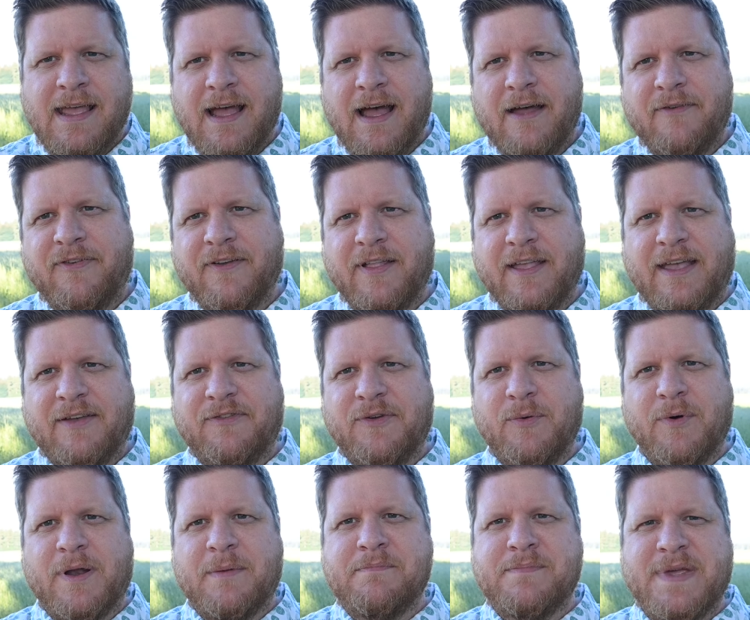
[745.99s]
I feel like if you
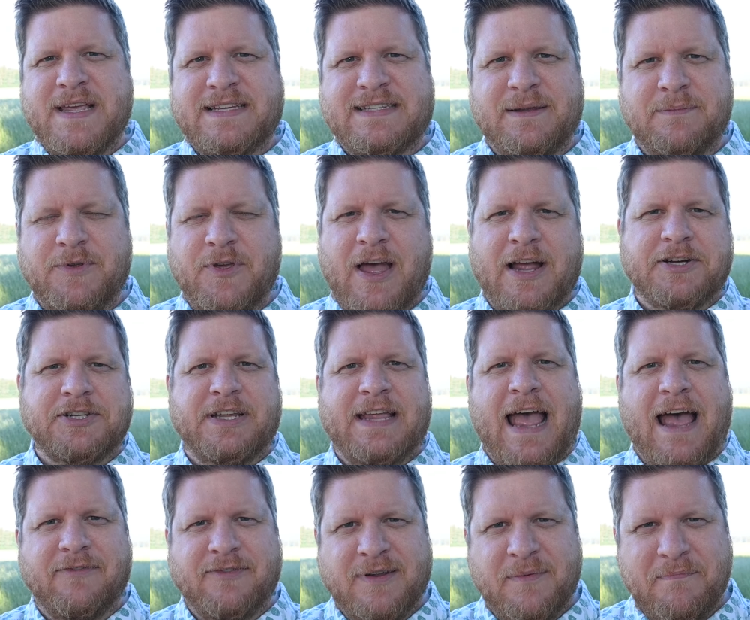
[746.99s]
want to mix them, you actually
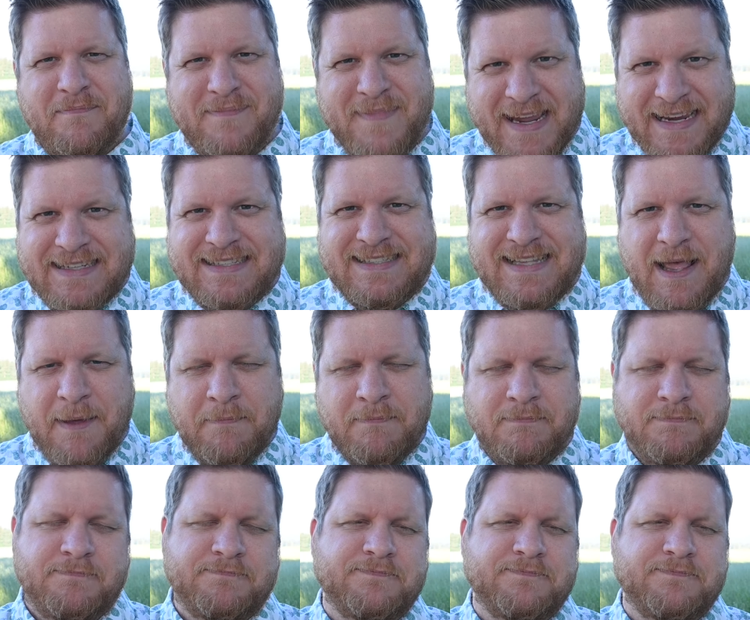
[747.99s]
have to mix them,